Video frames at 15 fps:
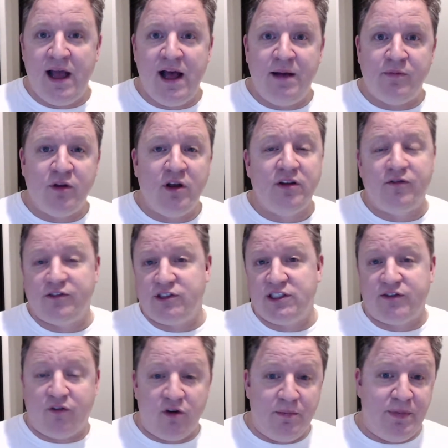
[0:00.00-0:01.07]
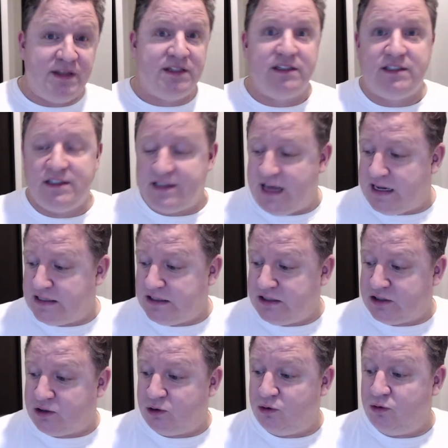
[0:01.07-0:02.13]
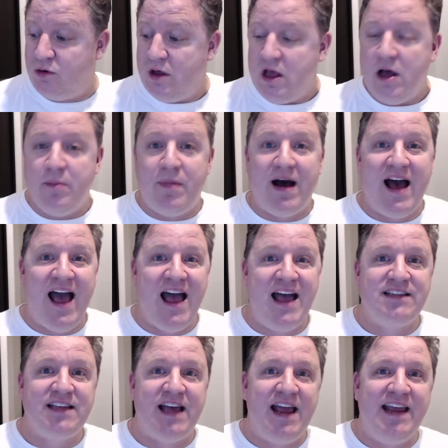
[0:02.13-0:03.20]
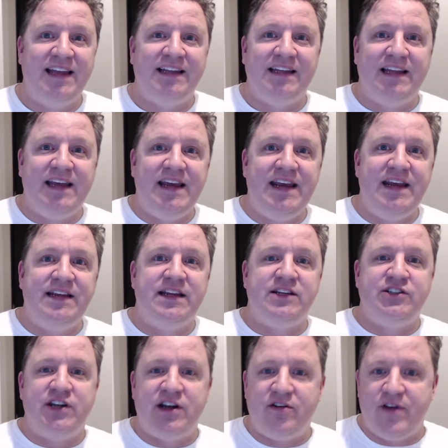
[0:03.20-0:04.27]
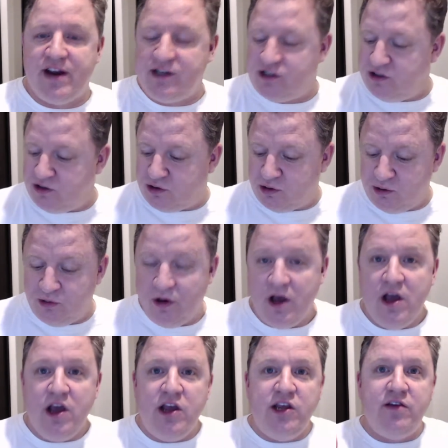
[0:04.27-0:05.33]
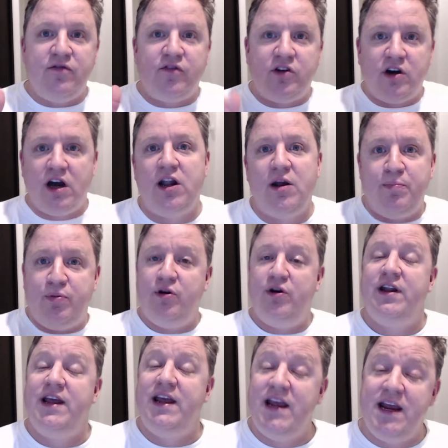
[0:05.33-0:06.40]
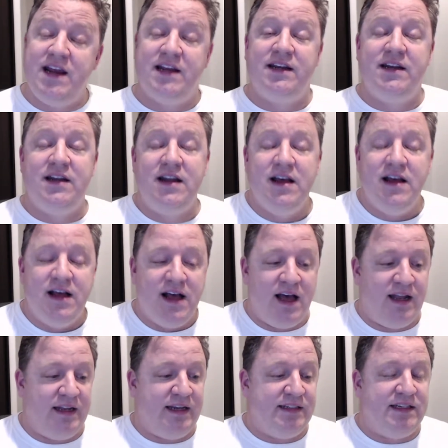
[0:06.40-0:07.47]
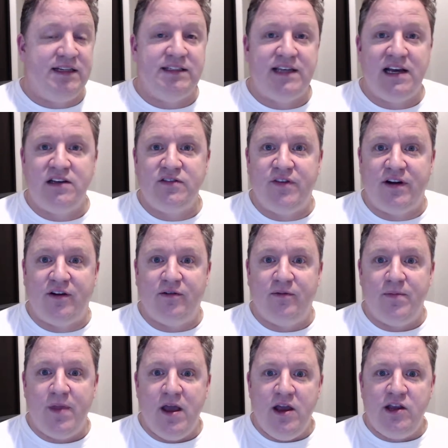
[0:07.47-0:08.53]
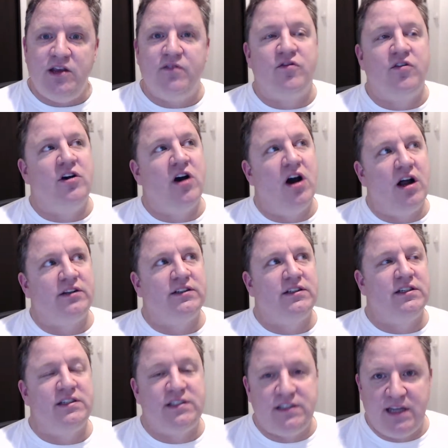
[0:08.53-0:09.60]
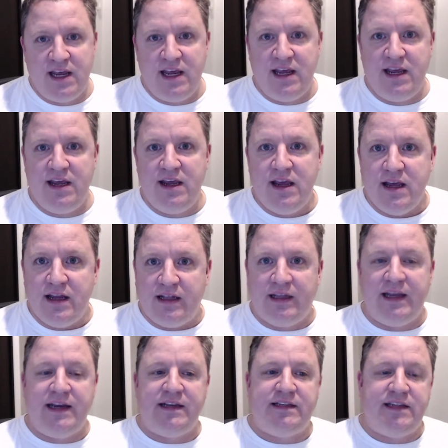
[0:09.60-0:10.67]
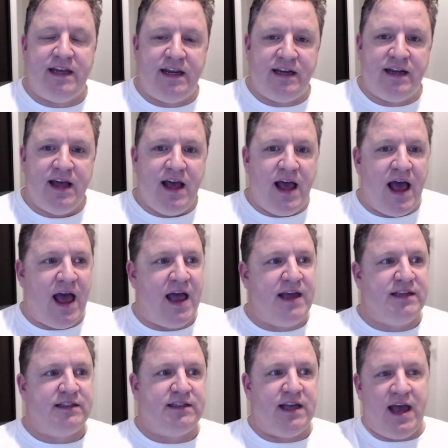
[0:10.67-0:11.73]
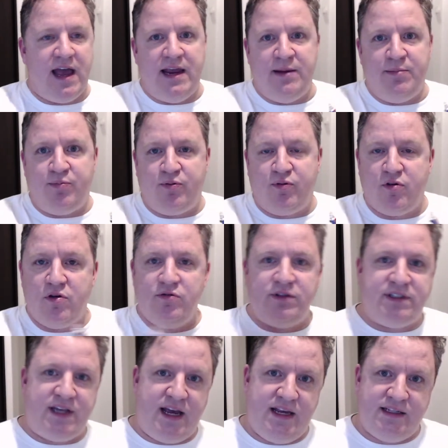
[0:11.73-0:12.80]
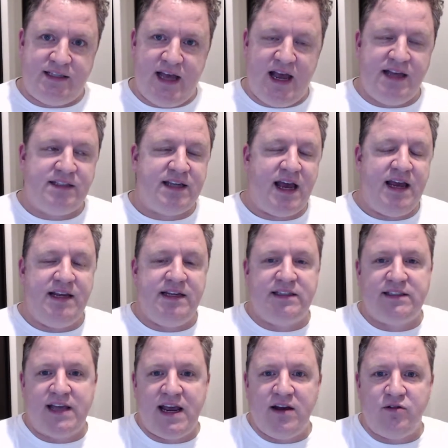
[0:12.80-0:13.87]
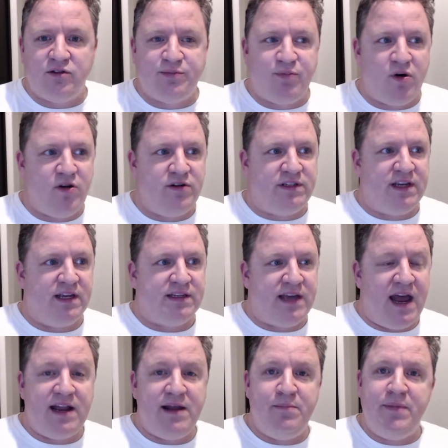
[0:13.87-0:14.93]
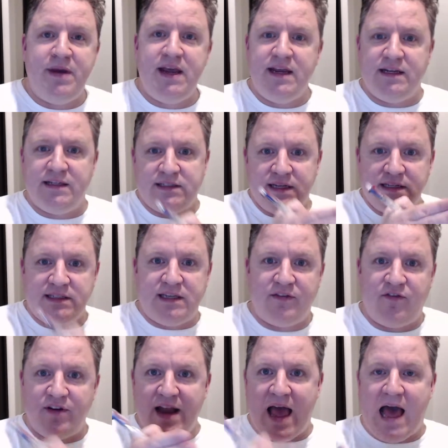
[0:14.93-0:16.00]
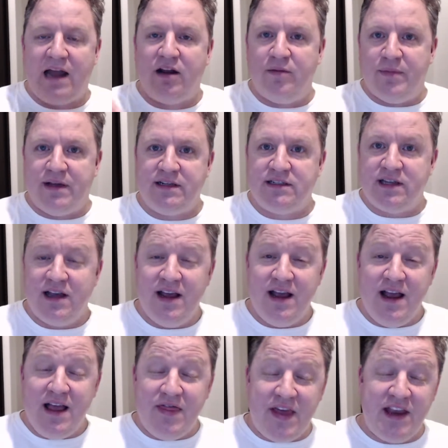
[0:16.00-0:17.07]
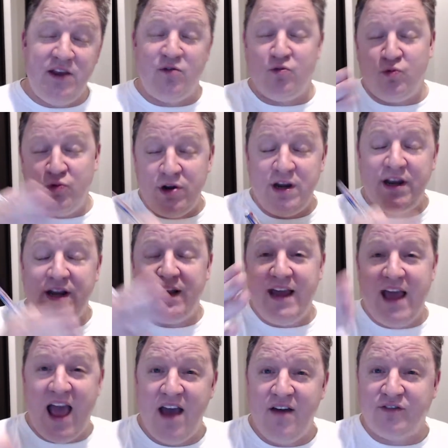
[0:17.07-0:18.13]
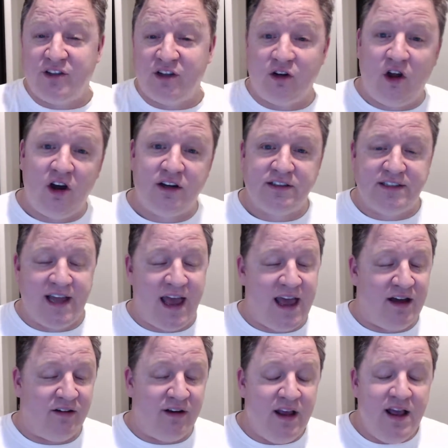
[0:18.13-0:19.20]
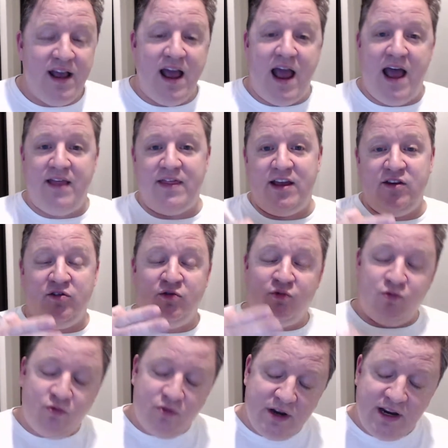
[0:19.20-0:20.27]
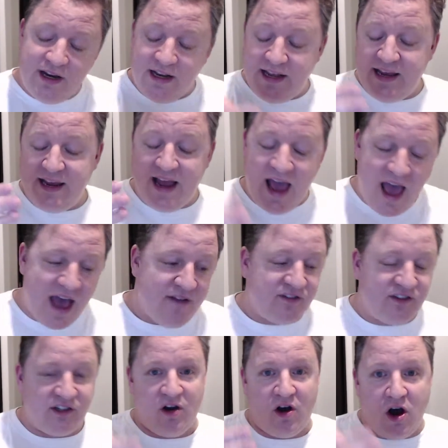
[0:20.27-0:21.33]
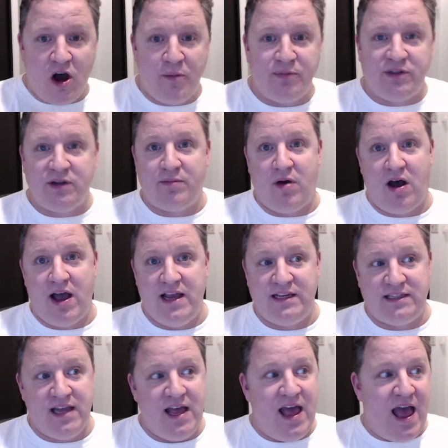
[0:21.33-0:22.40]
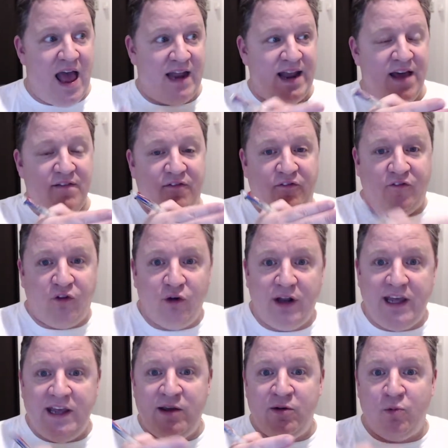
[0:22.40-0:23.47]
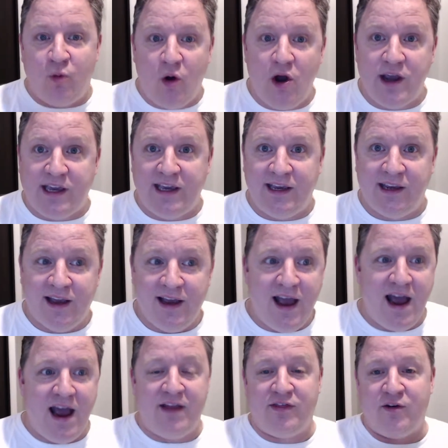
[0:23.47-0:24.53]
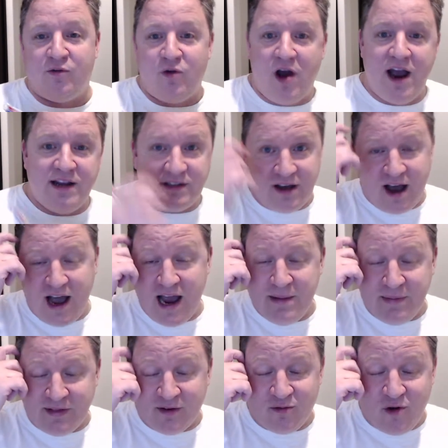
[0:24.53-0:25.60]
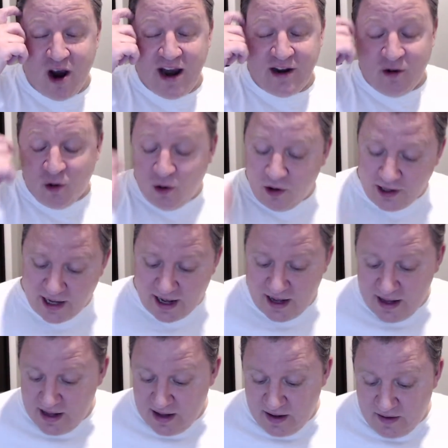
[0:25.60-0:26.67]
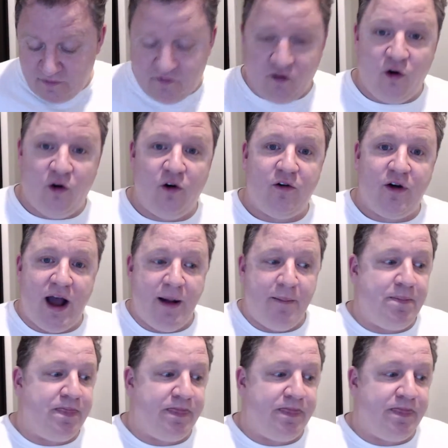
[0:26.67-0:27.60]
not just for a business intelligence tool, but as a lead generation tool, you've got to put in a LinkedIn sales funnel. You've got to see LinkedIn as a process, as a sales process. And it means there's different elements that you really have to lock down and that you really have to optimize and have fully working at the right time in the right order for